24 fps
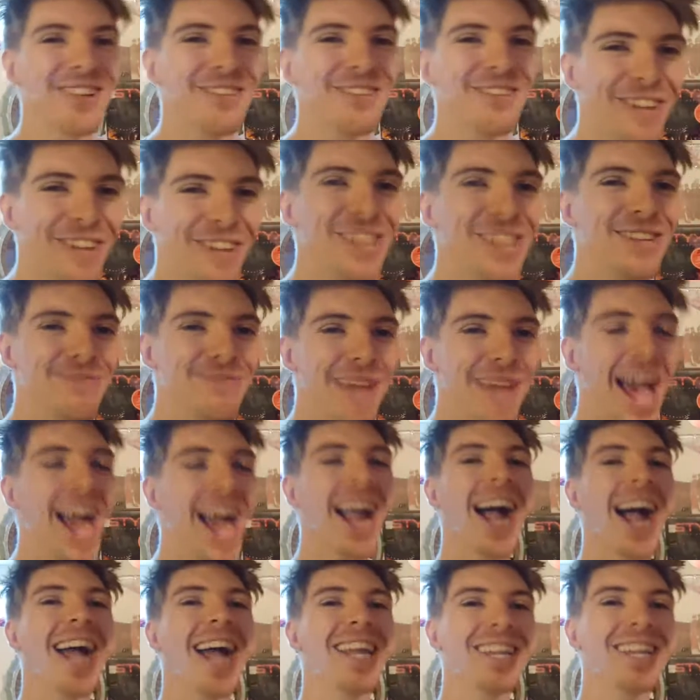further back.
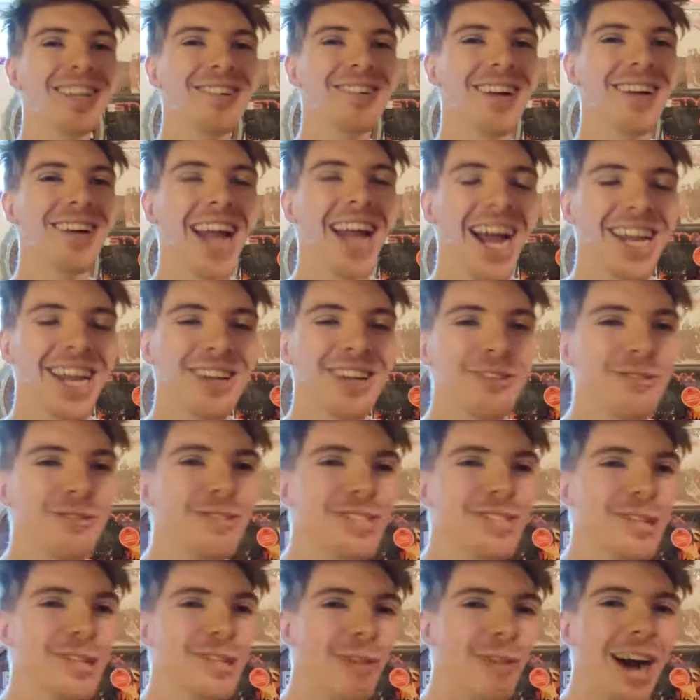I knew it. I knew it
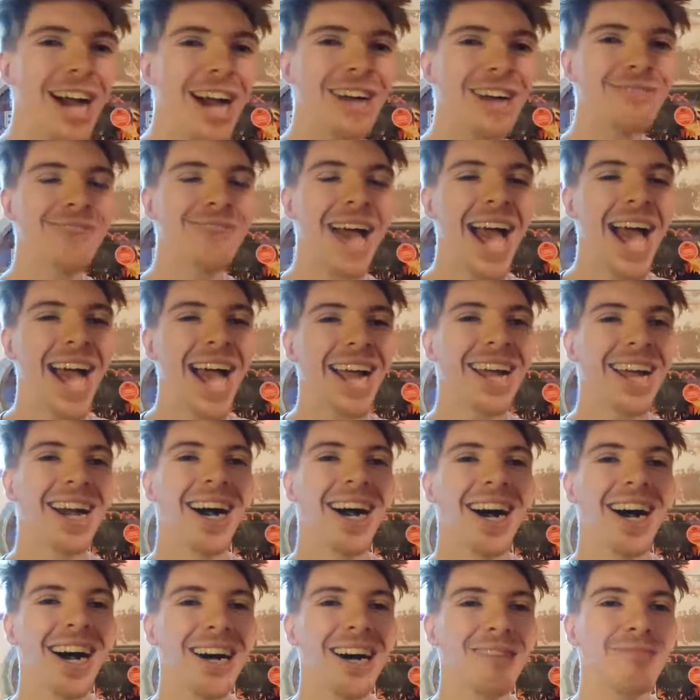was a while back.
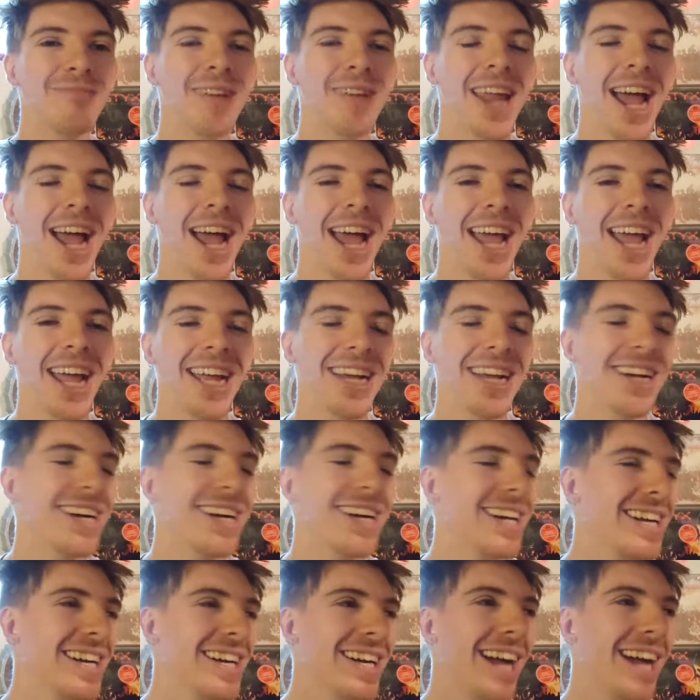Uh, but I,
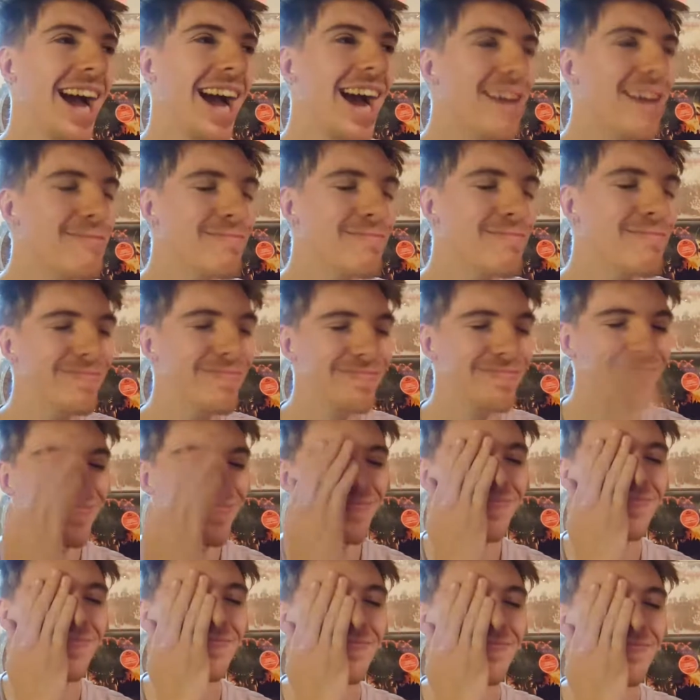I'm,
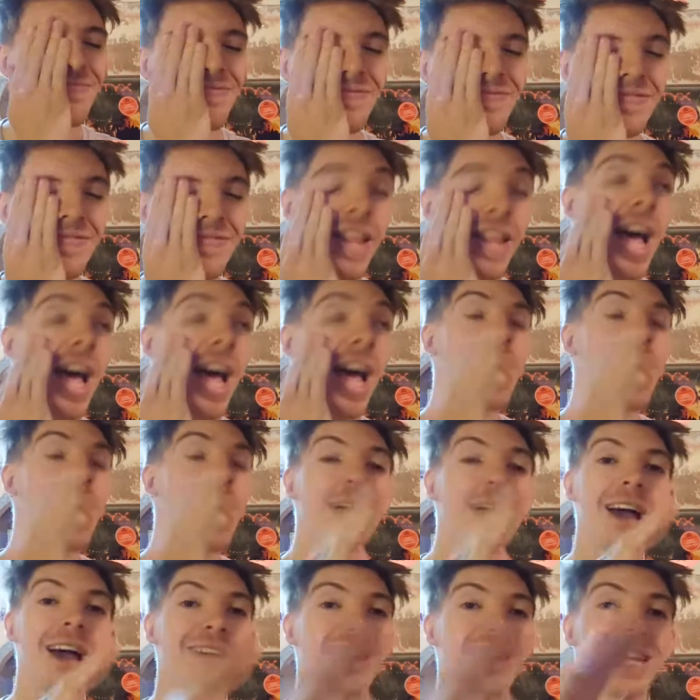I don't
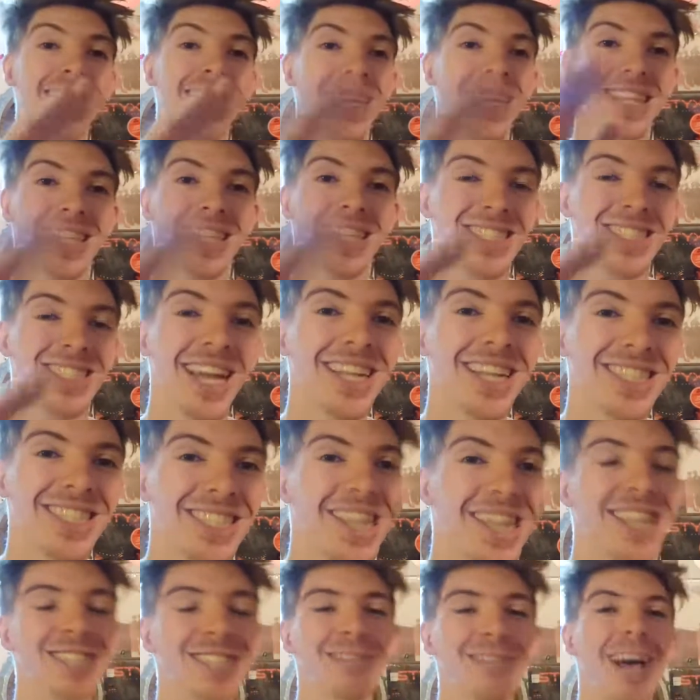have any of these dates, so
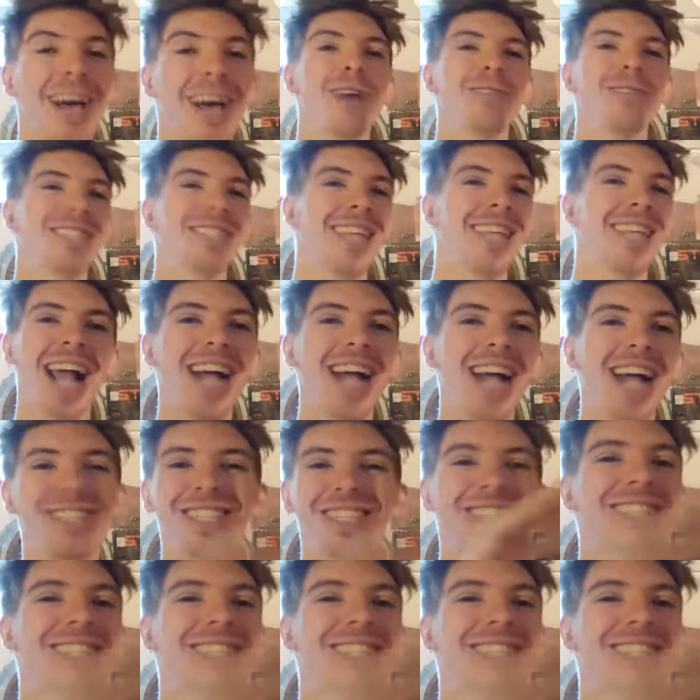that's why I was like, I should